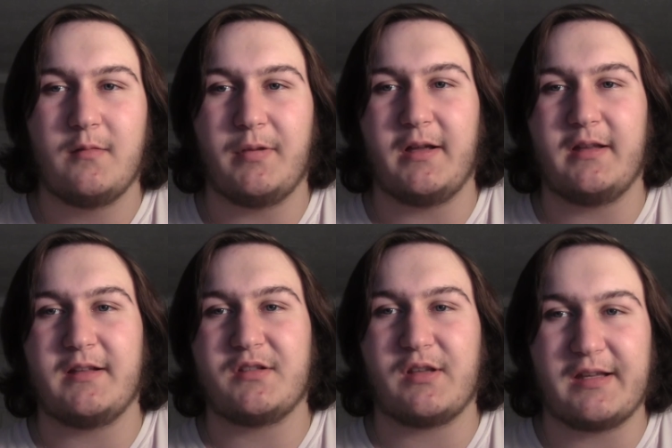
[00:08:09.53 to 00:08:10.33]
but
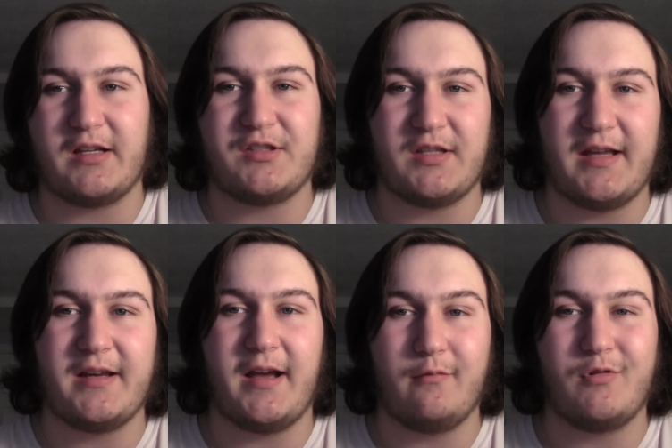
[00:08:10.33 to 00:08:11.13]
it's like I said,
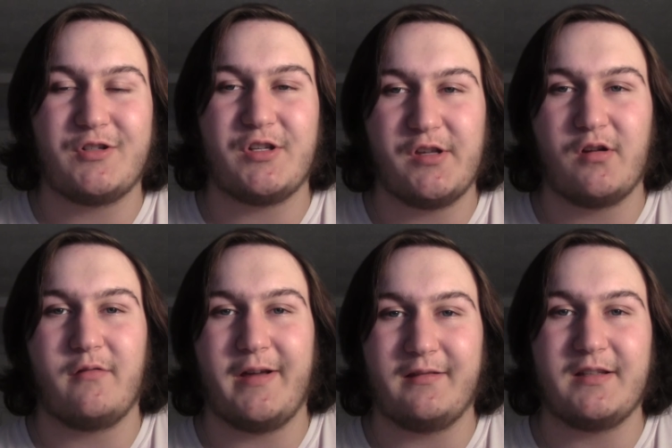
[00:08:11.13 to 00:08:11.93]
I wish he could
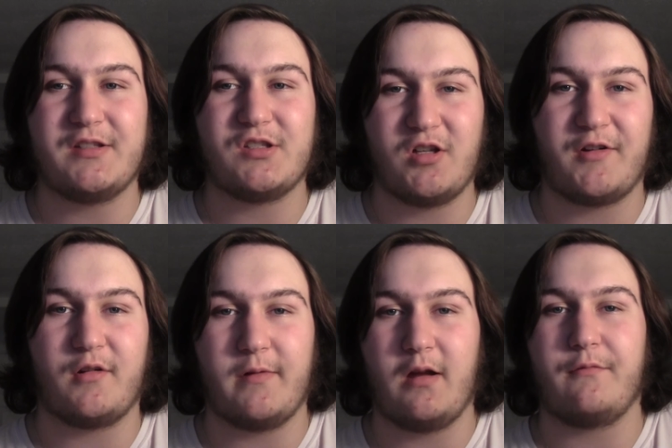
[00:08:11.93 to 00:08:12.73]
have at least stuck
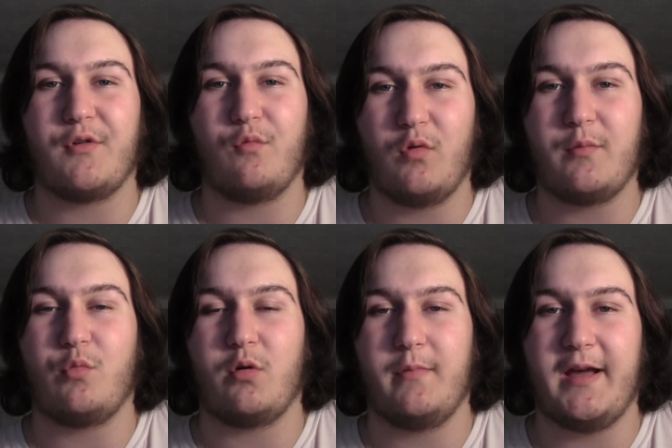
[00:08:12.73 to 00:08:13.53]
around for one
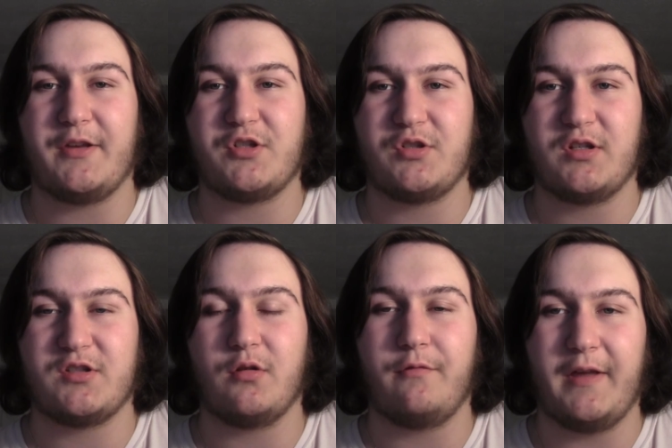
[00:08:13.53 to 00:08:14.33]
more match,
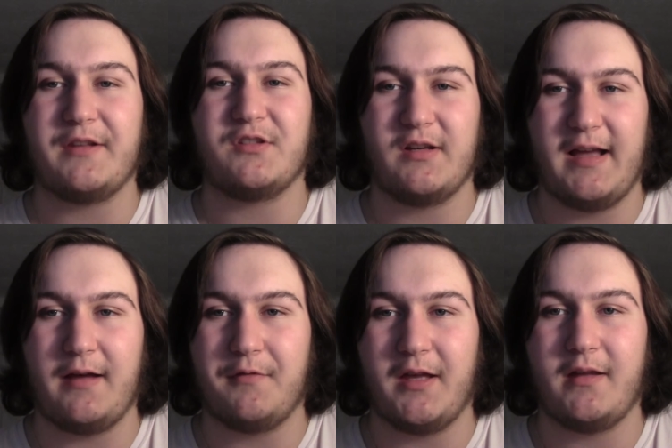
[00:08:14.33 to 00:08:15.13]
just so fans could
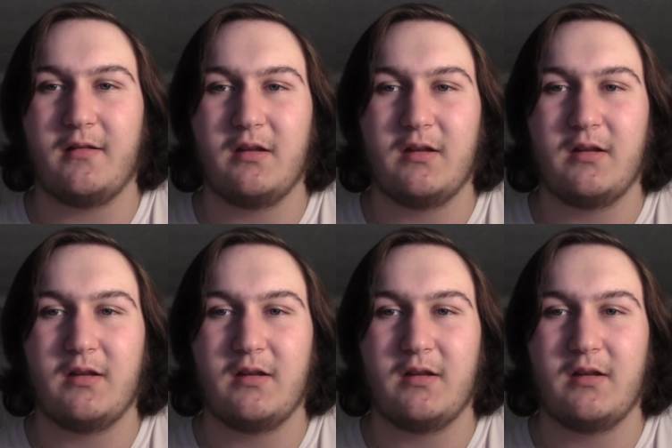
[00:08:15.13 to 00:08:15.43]
have that